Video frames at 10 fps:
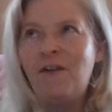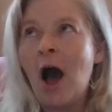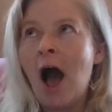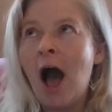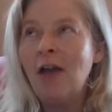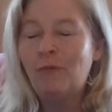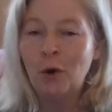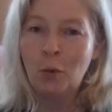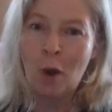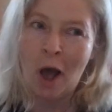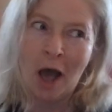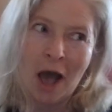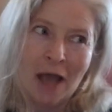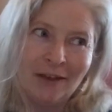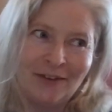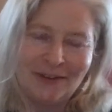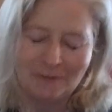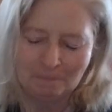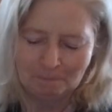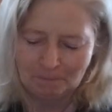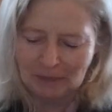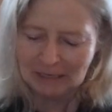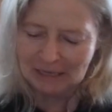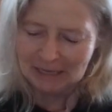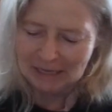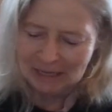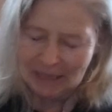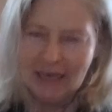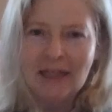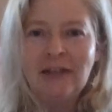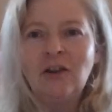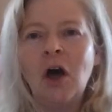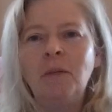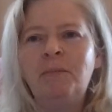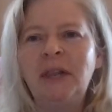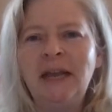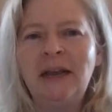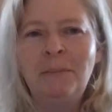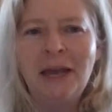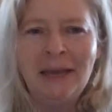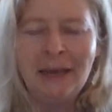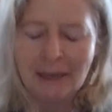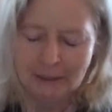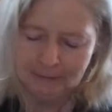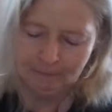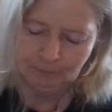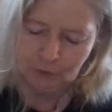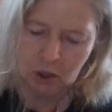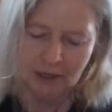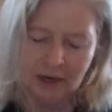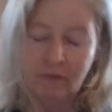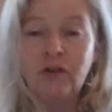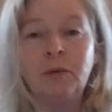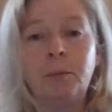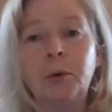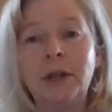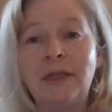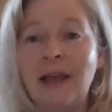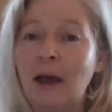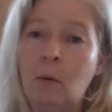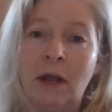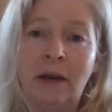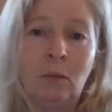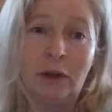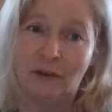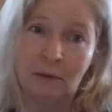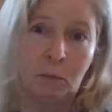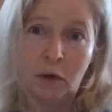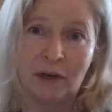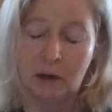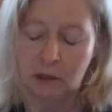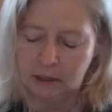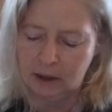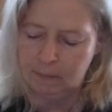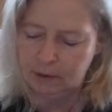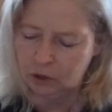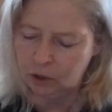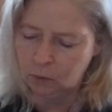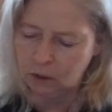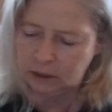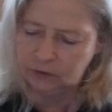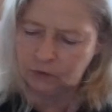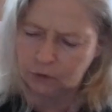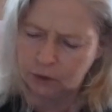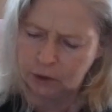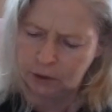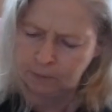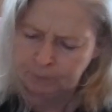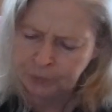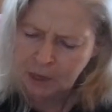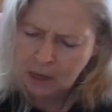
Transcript: Five were wise. Yeah, that's called polygamy. God never supported that one. Wisdom would tell you that, but you don't want to listen to her.